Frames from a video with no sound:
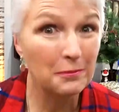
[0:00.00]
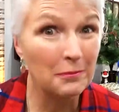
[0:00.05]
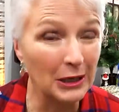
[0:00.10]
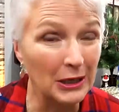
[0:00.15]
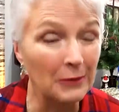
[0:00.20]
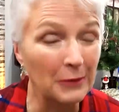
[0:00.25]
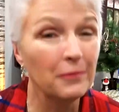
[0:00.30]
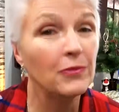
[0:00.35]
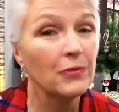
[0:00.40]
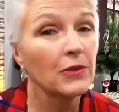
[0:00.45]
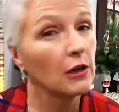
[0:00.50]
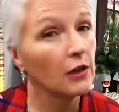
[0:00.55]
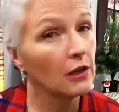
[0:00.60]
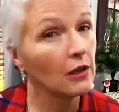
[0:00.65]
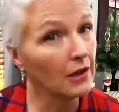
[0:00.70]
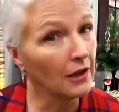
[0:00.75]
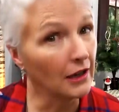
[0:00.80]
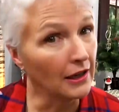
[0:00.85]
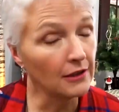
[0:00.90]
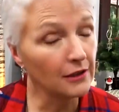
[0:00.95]
but
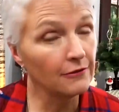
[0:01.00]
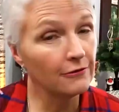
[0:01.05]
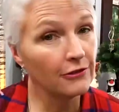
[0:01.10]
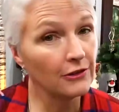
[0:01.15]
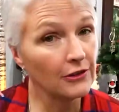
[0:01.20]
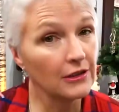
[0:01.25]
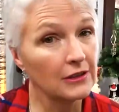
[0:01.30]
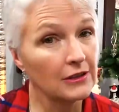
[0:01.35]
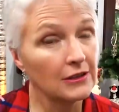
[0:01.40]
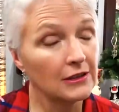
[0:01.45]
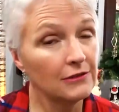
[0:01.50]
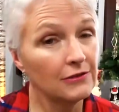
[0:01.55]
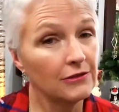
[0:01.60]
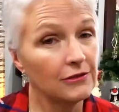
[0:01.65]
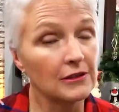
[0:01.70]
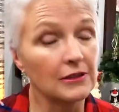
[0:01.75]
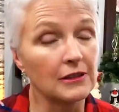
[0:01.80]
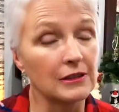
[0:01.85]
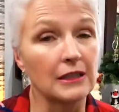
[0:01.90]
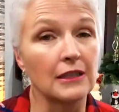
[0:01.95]
end up feeling
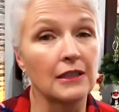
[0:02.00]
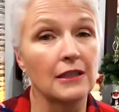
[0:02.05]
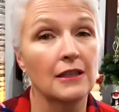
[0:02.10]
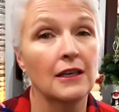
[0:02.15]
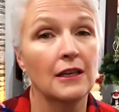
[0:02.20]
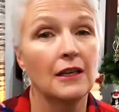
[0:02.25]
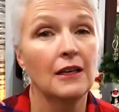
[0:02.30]
differently.